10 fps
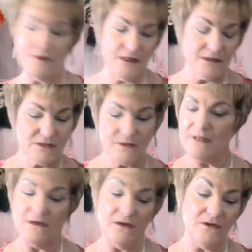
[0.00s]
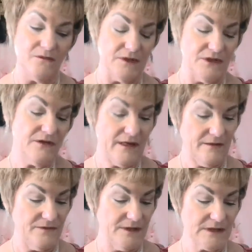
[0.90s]
But as we know, when you
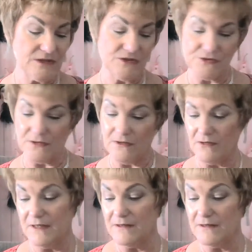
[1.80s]
have vintage jewelry,